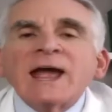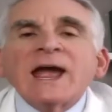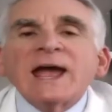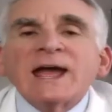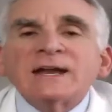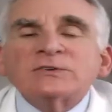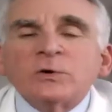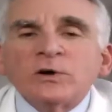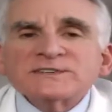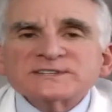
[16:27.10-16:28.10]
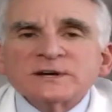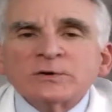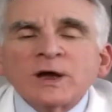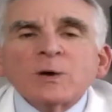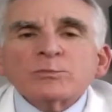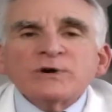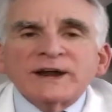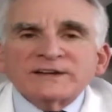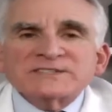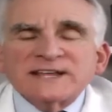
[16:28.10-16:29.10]
And also
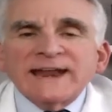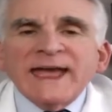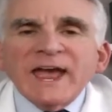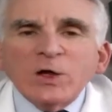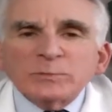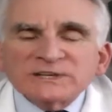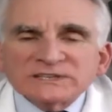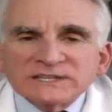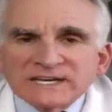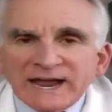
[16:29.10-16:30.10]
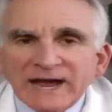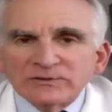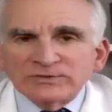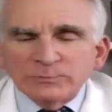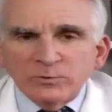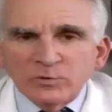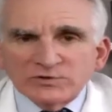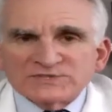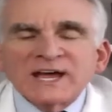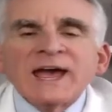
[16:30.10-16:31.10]
products that help clean out the
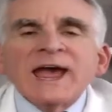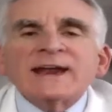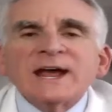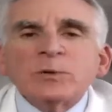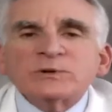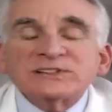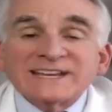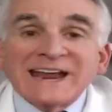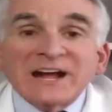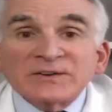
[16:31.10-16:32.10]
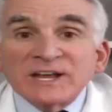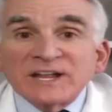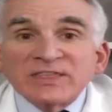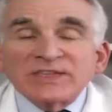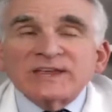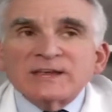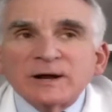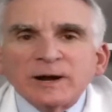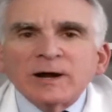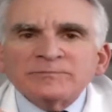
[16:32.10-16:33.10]
pores and help clean out the
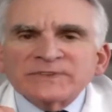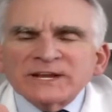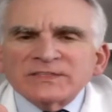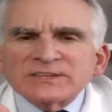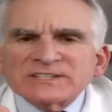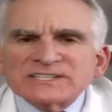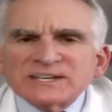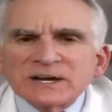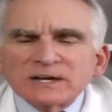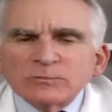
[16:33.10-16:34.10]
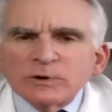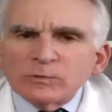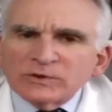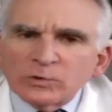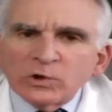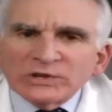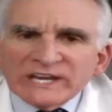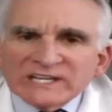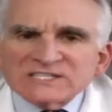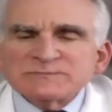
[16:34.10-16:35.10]
stuck, what we call
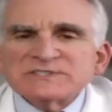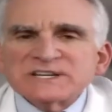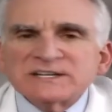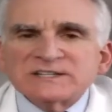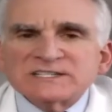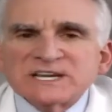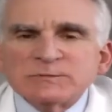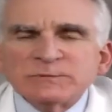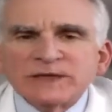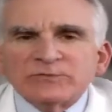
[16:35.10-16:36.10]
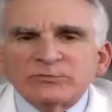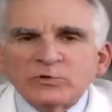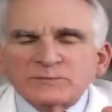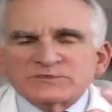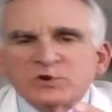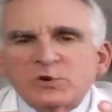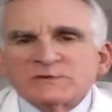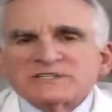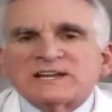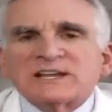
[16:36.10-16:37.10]
inspissated sebum that forms
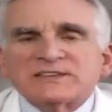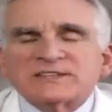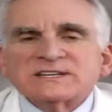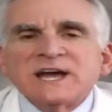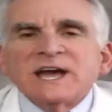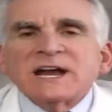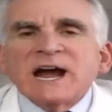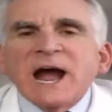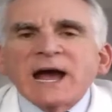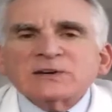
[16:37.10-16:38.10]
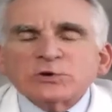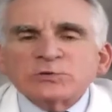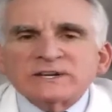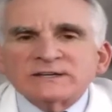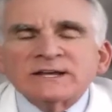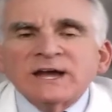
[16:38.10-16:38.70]
almost like this concrete